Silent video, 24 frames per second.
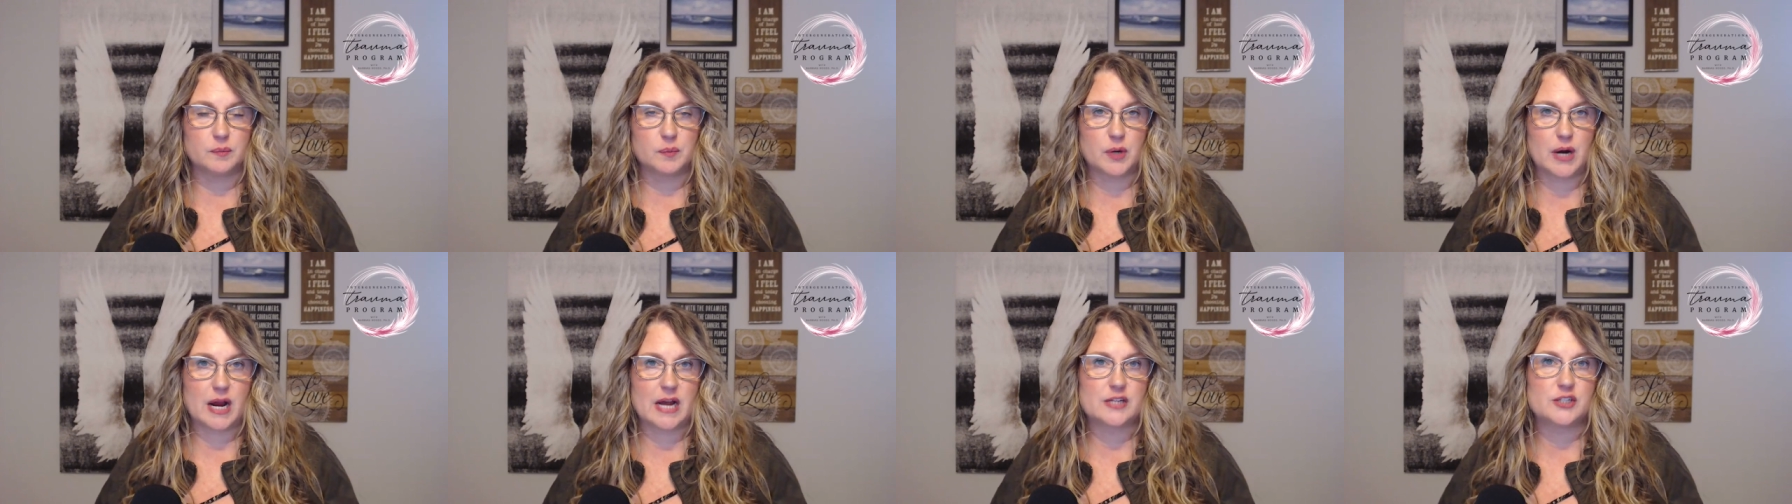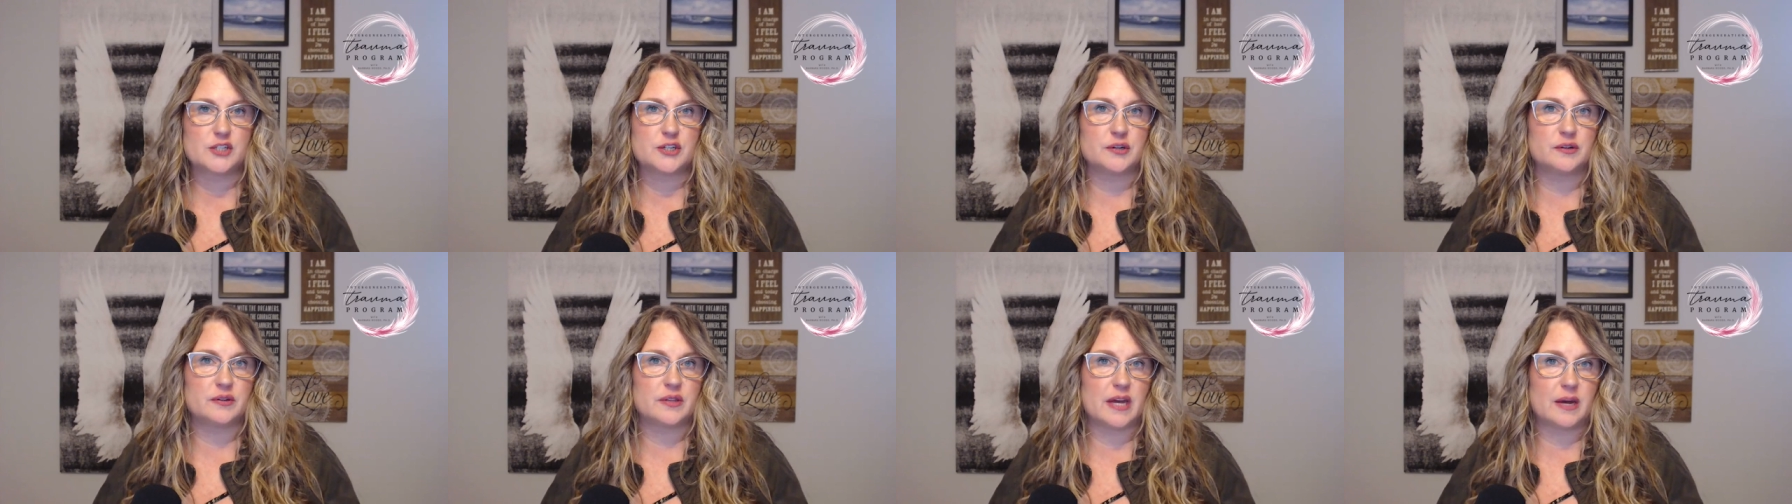
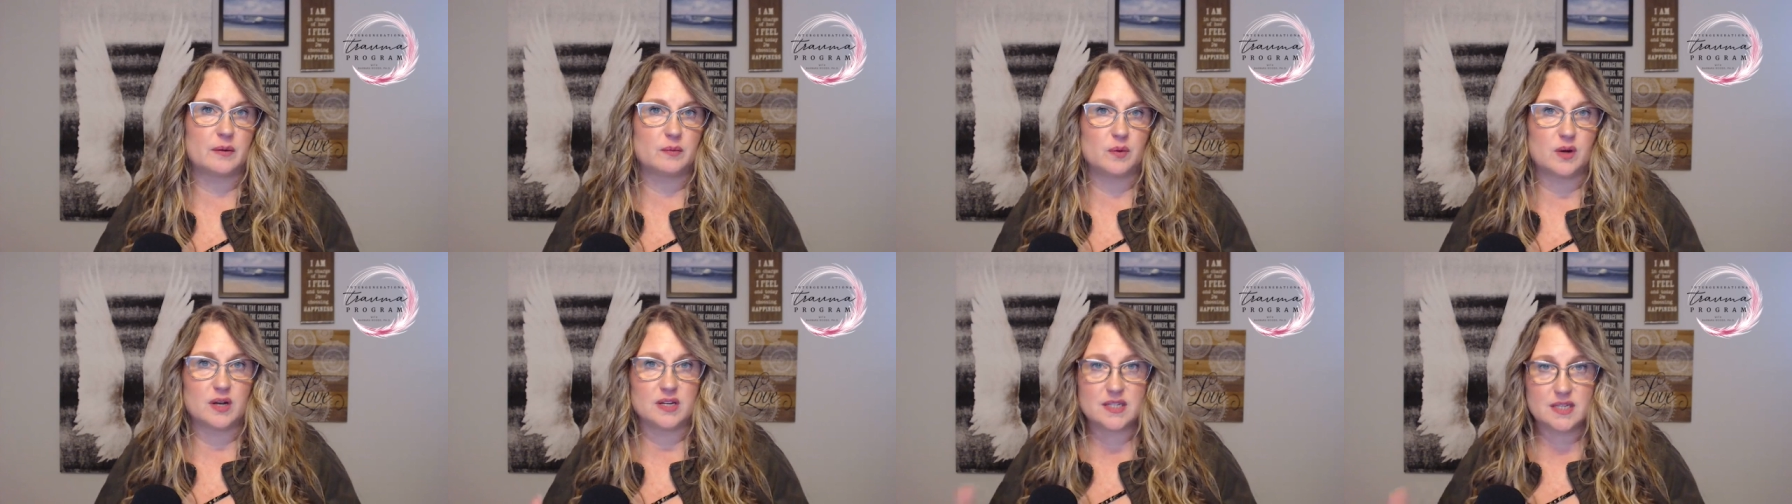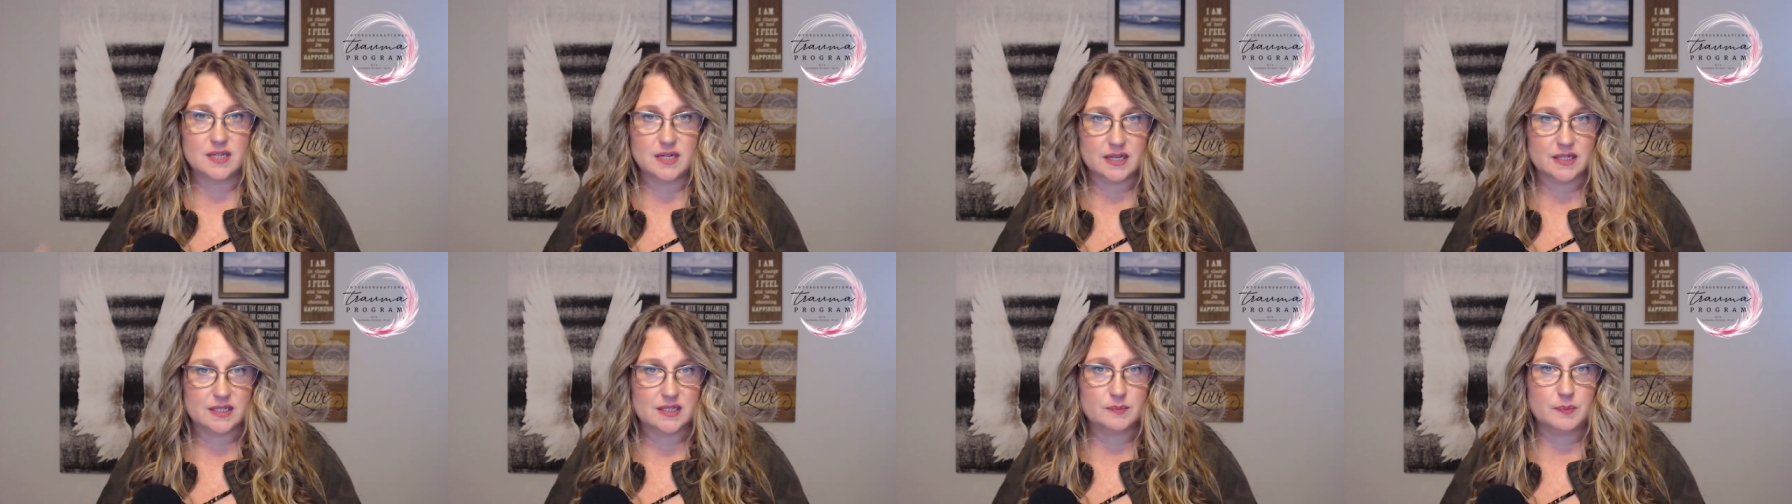pressure that
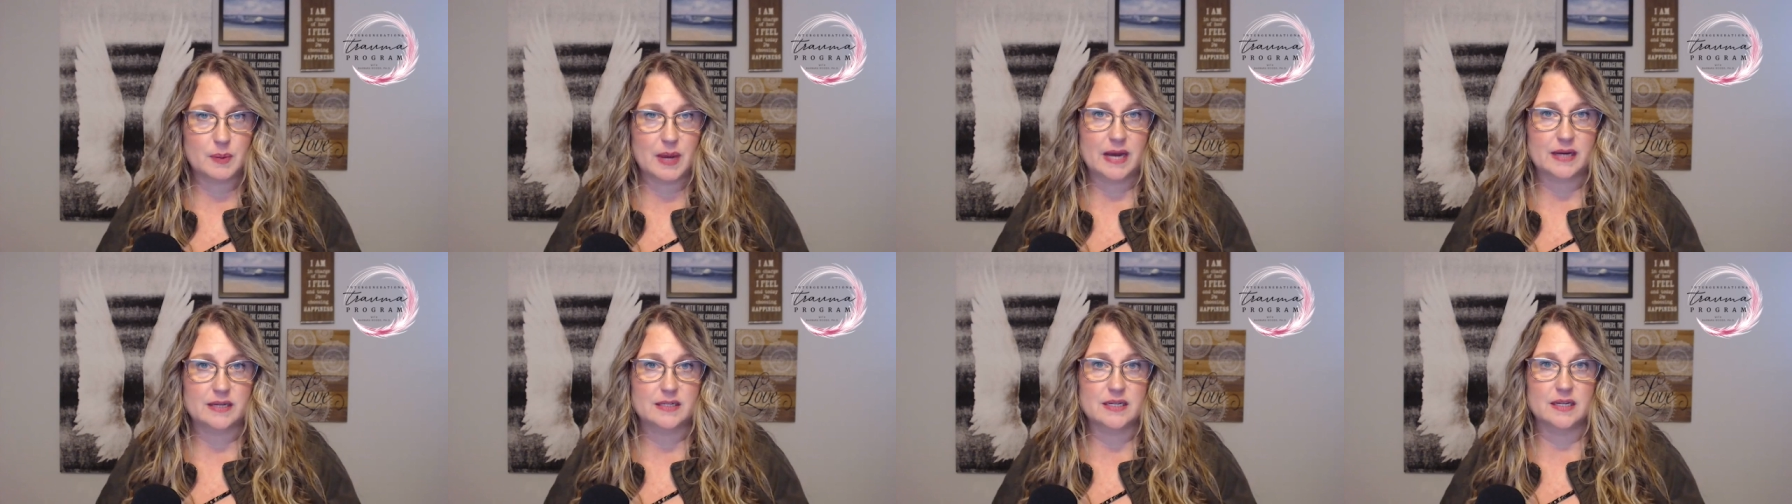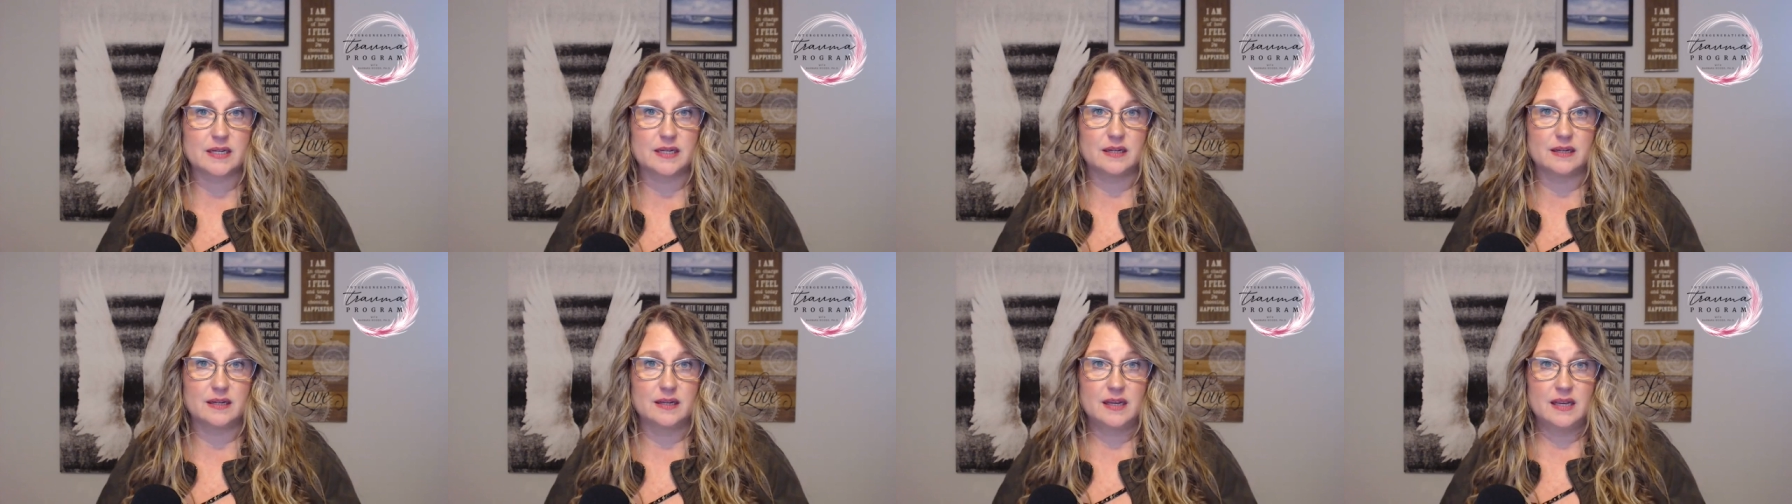wasn't
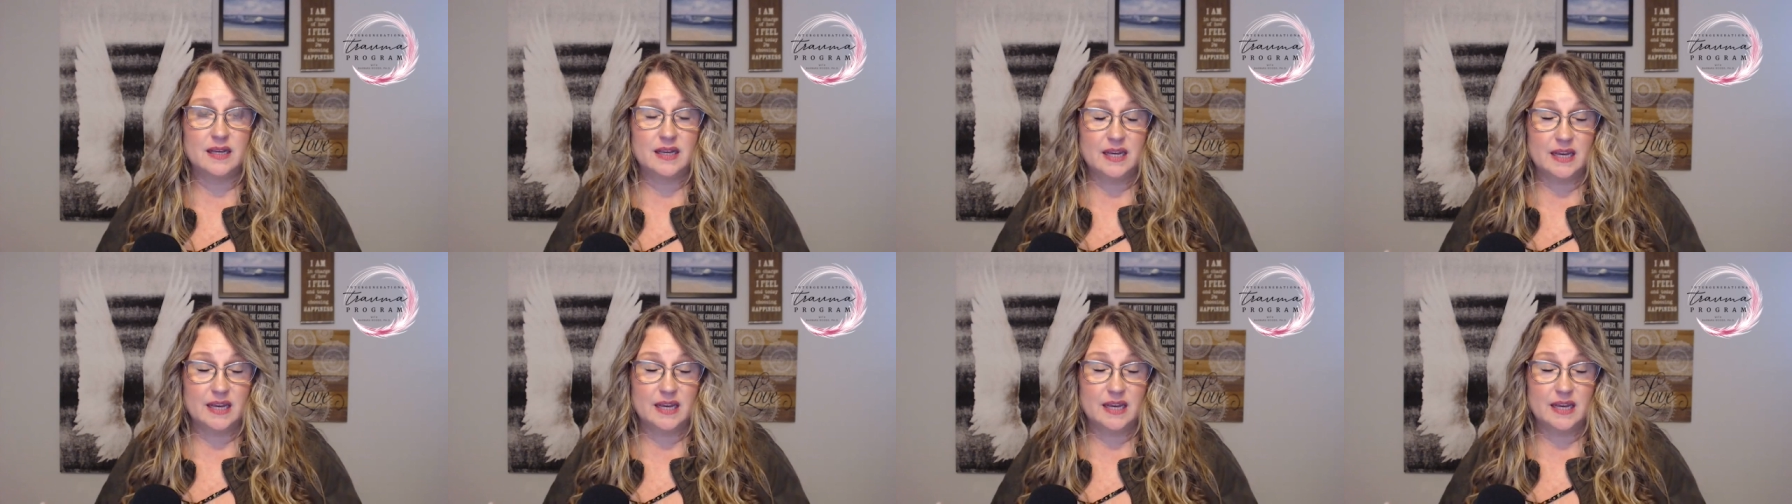expected,